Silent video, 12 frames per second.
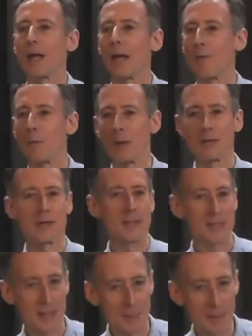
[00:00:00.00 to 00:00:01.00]
If you went to the
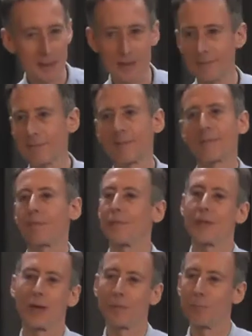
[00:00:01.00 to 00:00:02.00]
cinema,
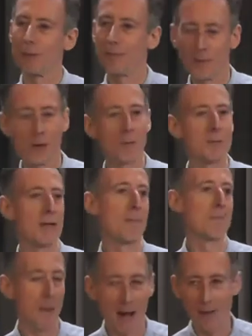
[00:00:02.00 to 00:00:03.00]
there'd often be films
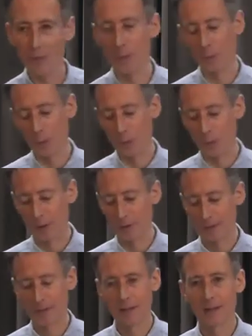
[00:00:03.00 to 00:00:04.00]
about the
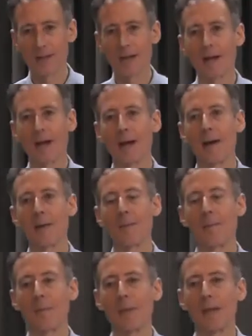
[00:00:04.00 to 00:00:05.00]
war.
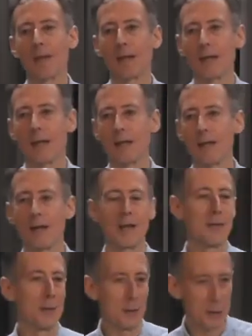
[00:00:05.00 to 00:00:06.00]

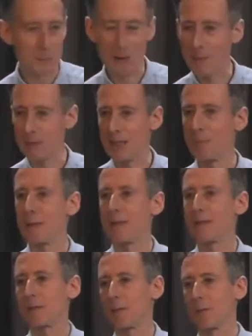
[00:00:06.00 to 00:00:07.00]
In the newspaper, there'd be
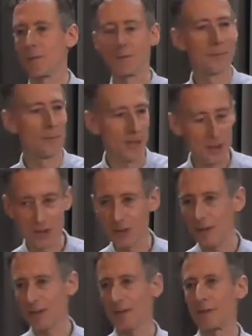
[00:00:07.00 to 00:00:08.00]
sort of
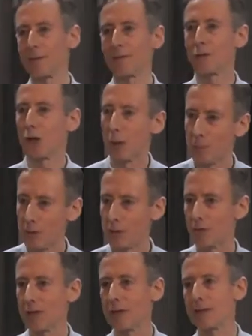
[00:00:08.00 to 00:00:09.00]
features and
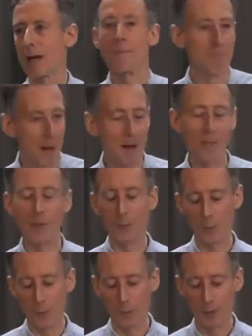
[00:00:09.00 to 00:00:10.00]
commentaries about the
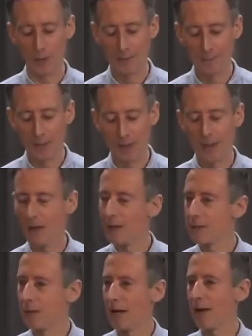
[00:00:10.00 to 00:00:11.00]
war.
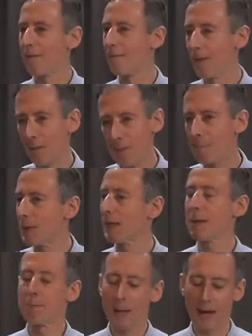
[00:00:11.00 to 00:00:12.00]
So it had a very big
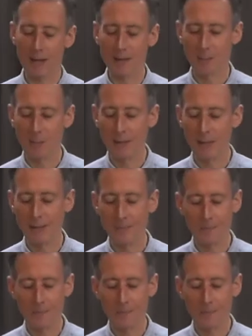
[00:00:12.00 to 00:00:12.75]
impact on me.